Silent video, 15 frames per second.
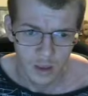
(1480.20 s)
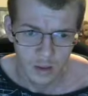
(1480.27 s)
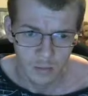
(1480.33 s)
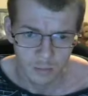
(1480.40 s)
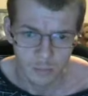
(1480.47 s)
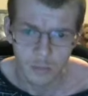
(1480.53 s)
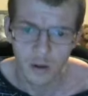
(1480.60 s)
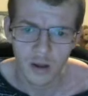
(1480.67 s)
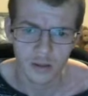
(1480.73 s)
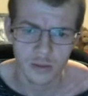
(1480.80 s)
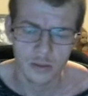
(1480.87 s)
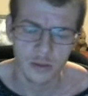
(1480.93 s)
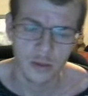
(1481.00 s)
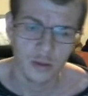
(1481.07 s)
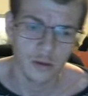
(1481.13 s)

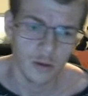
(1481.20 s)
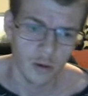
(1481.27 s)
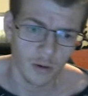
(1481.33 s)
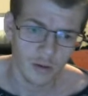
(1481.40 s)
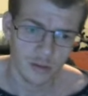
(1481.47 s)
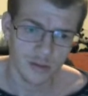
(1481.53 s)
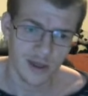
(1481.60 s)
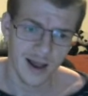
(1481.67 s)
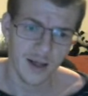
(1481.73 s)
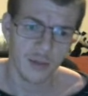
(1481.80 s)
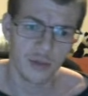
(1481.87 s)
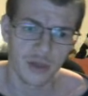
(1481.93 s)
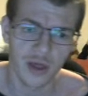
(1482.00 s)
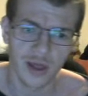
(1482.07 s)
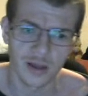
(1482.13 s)
Right, Connor
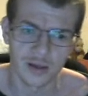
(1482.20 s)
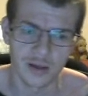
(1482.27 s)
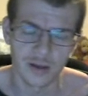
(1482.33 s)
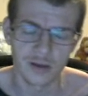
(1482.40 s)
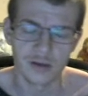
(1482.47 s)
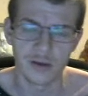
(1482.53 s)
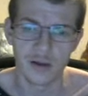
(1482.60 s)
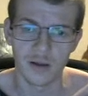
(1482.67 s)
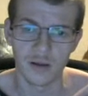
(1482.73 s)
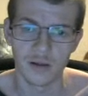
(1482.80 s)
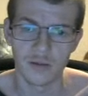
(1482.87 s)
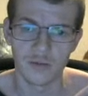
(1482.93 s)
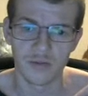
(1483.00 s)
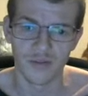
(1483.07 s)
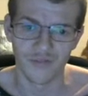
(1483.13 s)
Townsend in
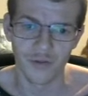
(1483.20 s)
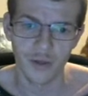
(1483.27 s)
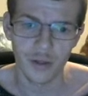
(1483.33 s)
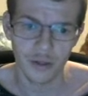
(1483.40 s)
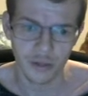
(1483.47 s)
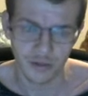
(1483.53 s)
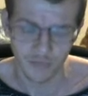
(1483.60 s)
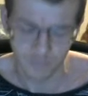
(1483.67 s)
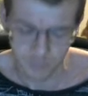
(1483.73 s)
the first of